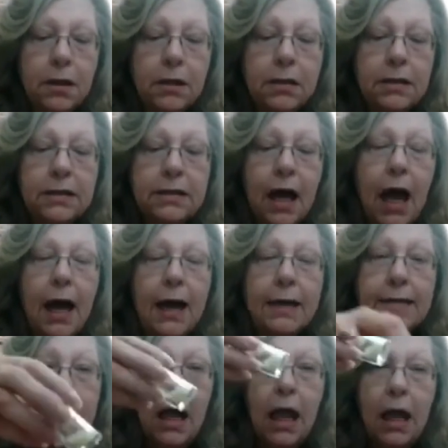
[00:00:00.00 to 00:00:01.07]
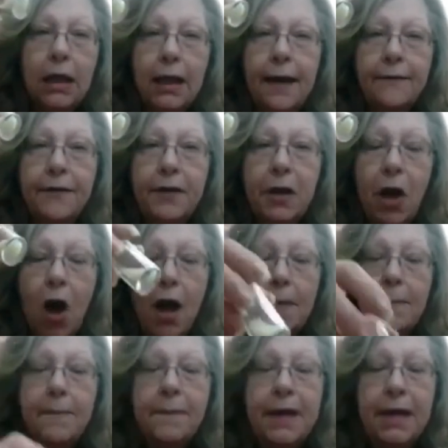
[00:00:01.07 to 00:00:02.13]
size eleven hot
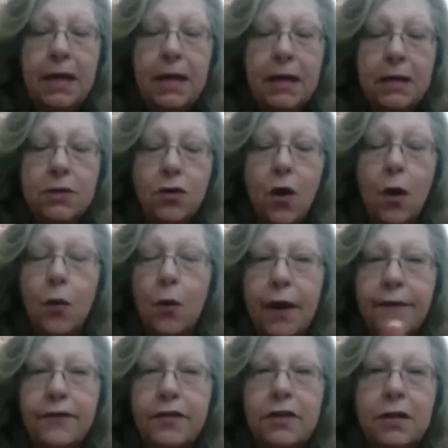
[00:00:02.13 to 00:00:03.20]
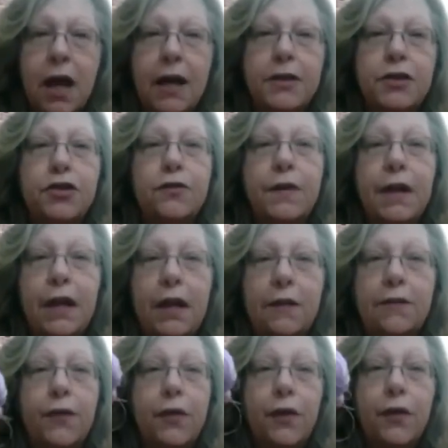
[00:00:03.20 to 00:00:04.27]
beads or whatever size you need
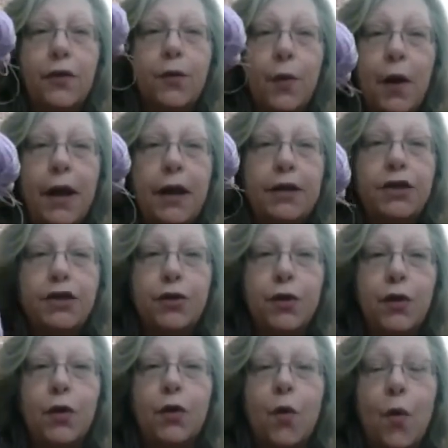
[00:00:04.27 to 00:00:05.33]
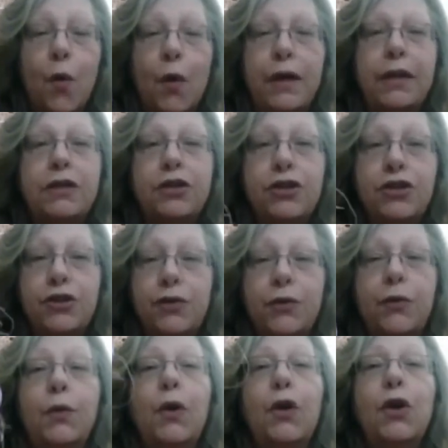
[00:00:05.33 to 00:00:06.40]
for the thread you're going
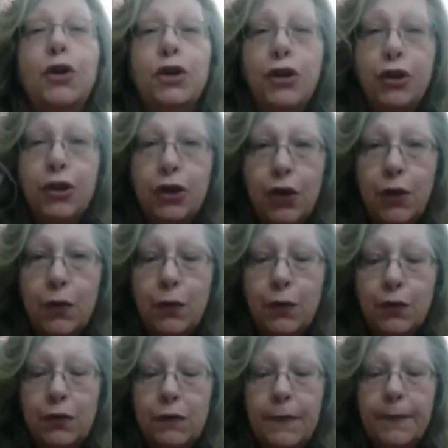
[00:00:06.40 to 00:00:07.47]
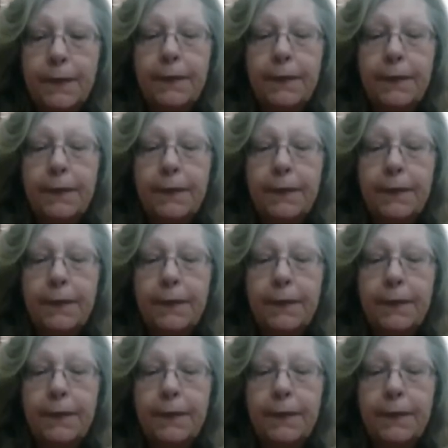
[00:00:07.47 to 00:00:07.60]
to use.